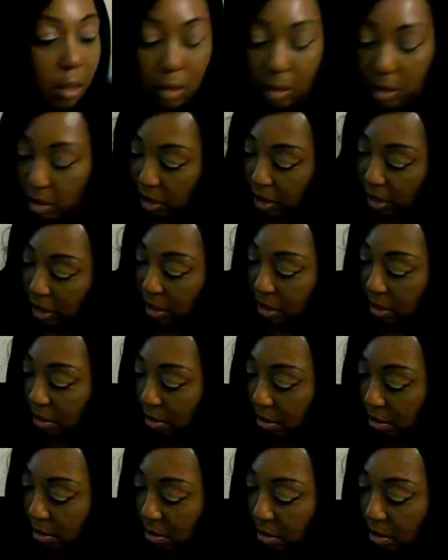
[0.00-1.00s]
Okay,
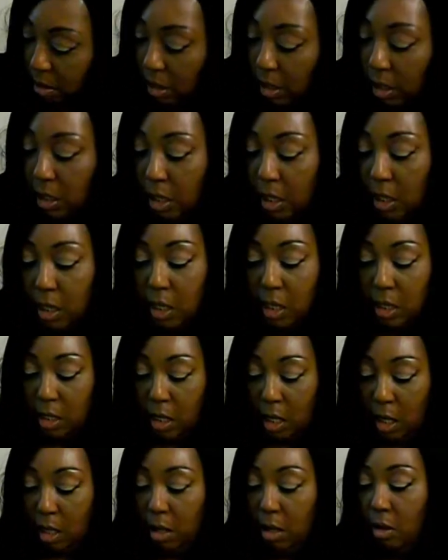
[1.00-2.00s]
and
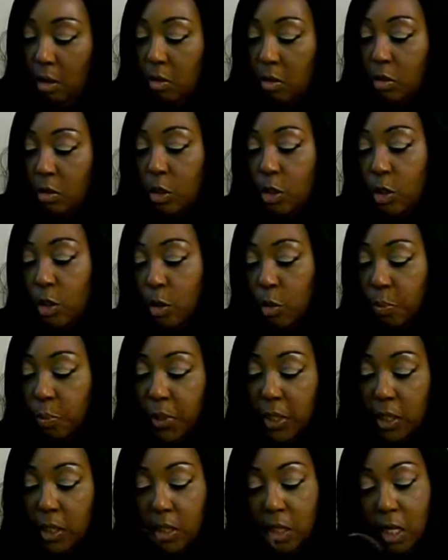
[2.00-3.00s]
I also
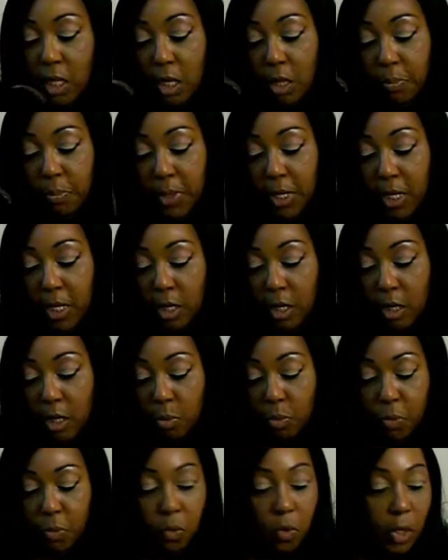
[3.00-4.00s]
picked up a
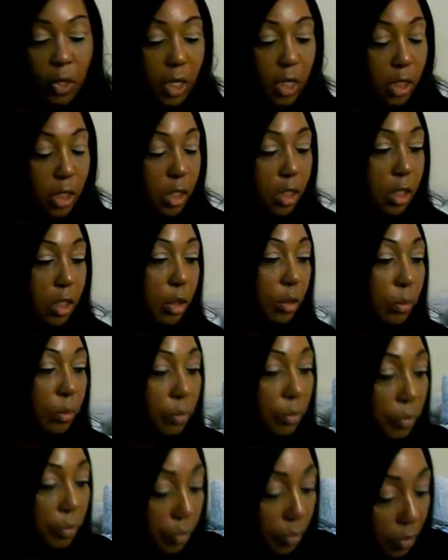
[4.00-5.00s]
brush.
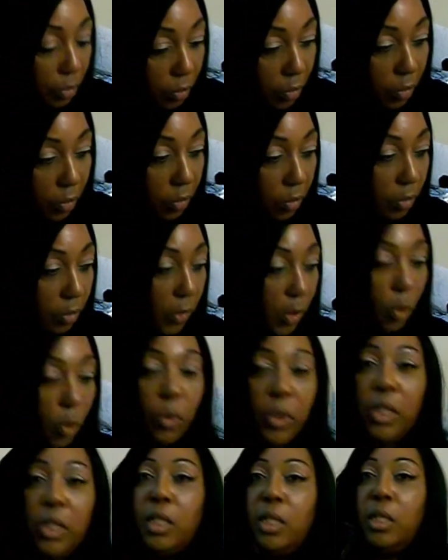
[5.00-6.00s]

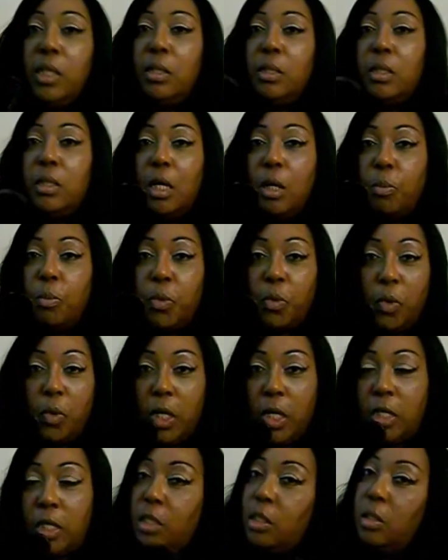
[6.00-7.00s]
we needed a
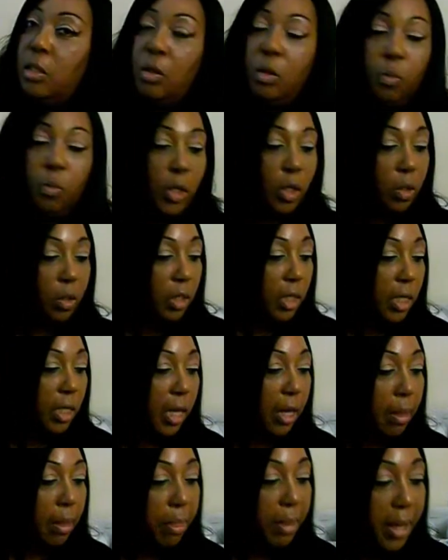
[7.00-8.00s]
brush, so I went on and
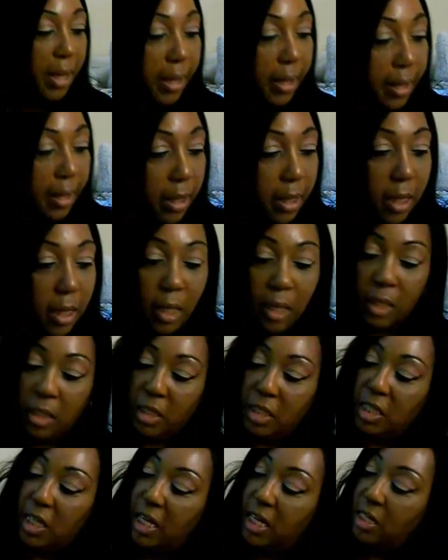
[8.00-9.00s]
got that. And
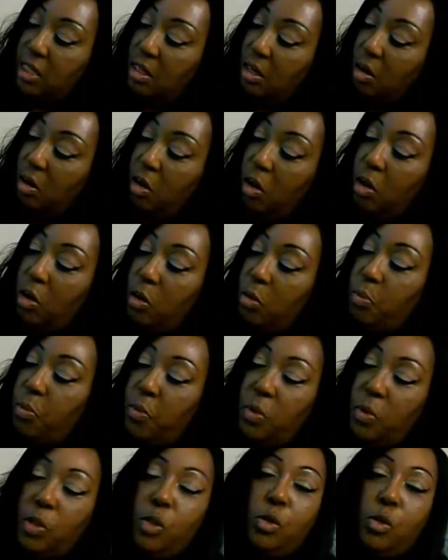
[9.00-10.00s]
this has the hard
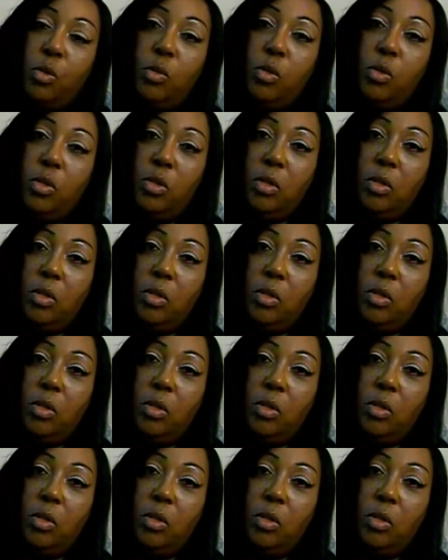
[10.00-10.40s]
bristles.